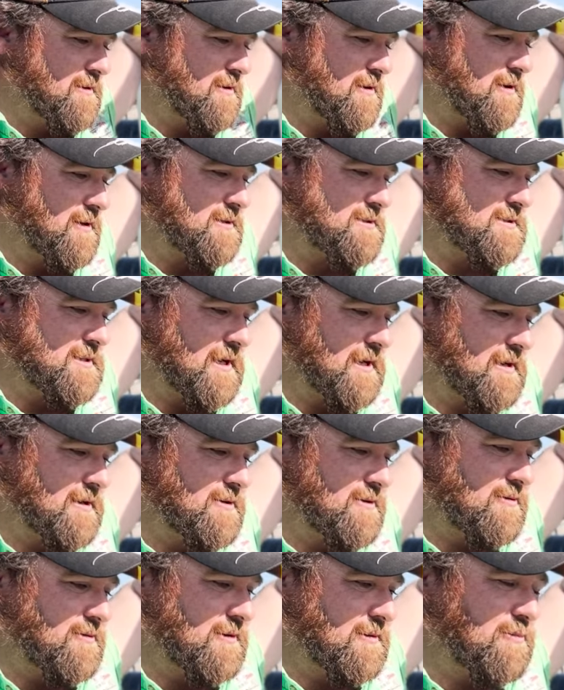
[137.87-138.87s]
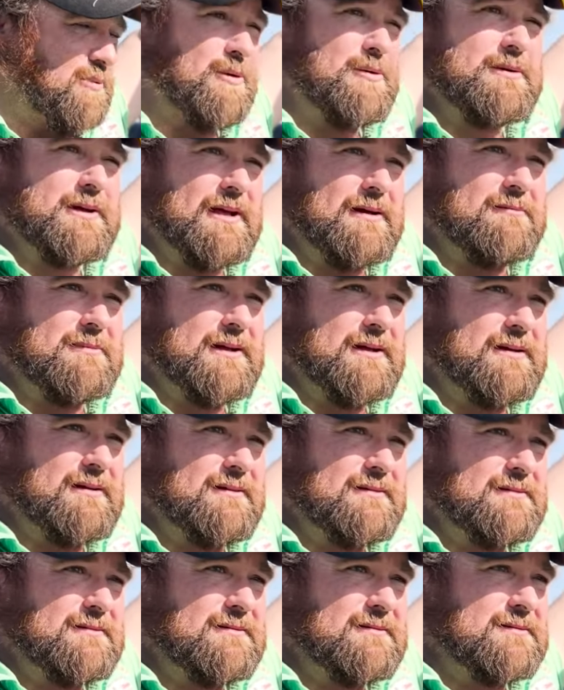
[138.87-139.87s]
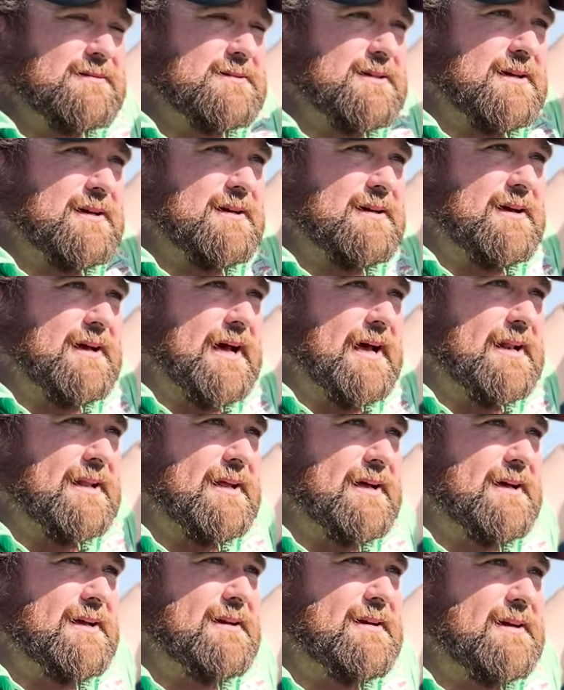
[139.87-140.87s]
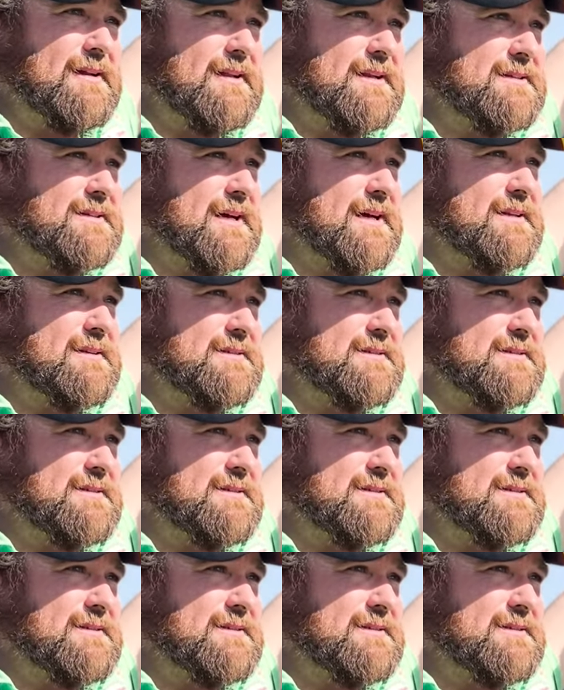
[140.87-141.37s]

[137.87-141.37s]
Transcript: I started doing the Port Kembla to Adelaide, and then Dad